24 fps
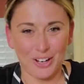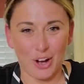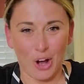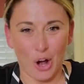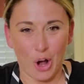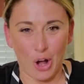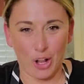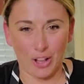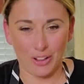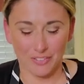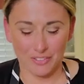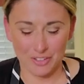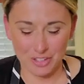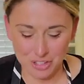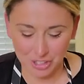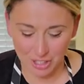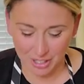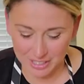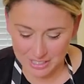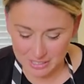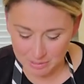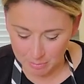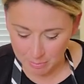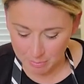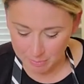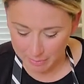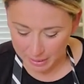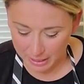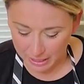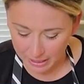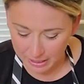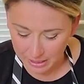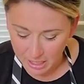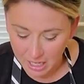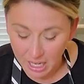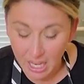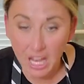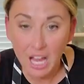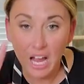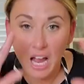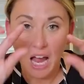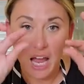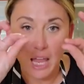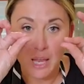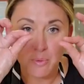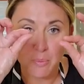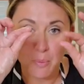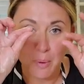All of the shells have been made.
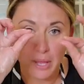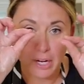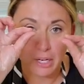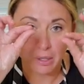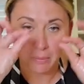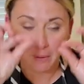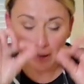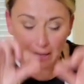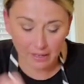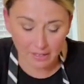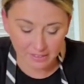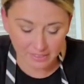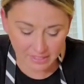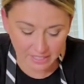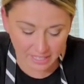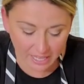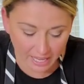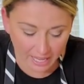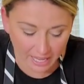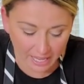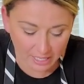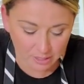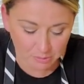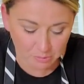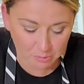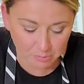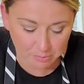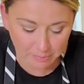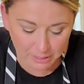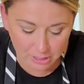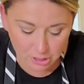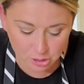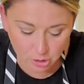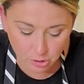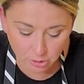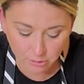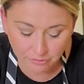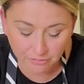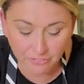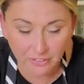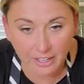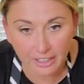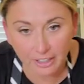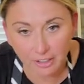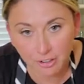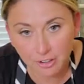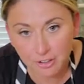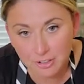I went around at the end with my 2
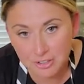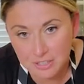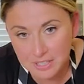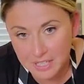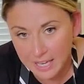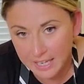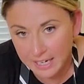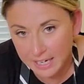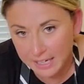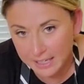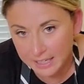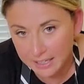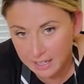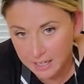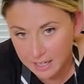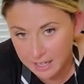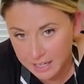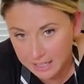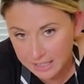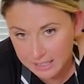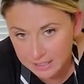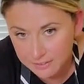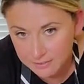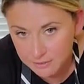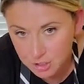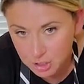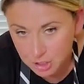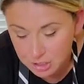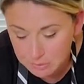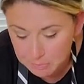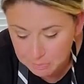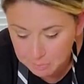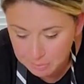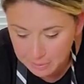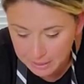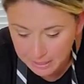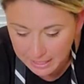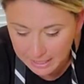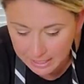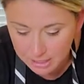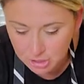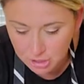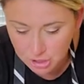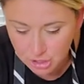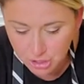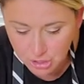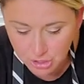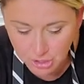fingers, and I kind of just
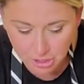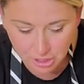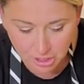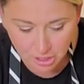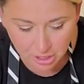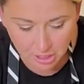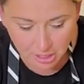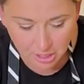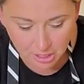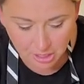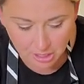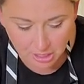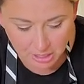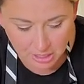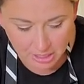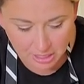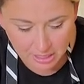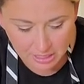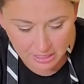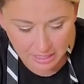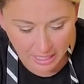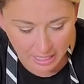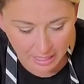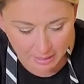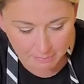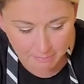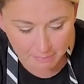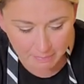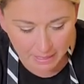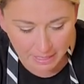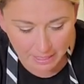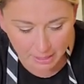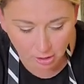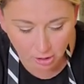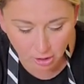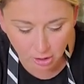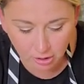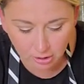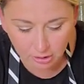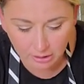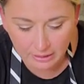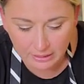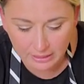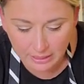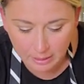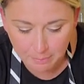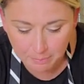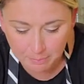pinched and made our
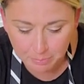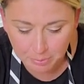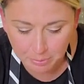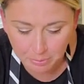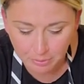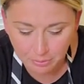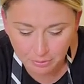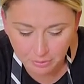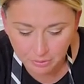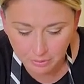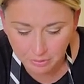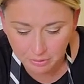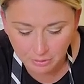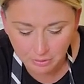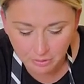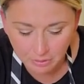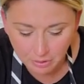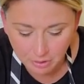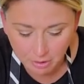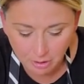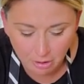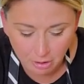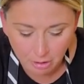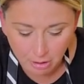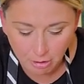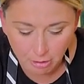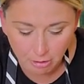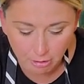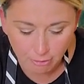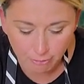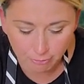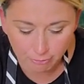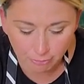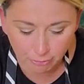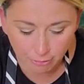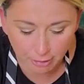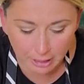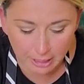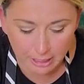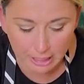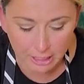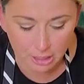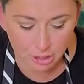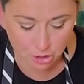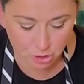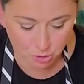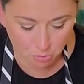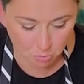lip for
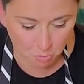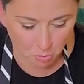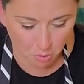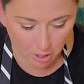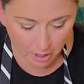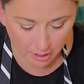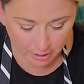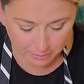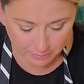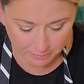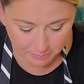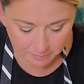each one.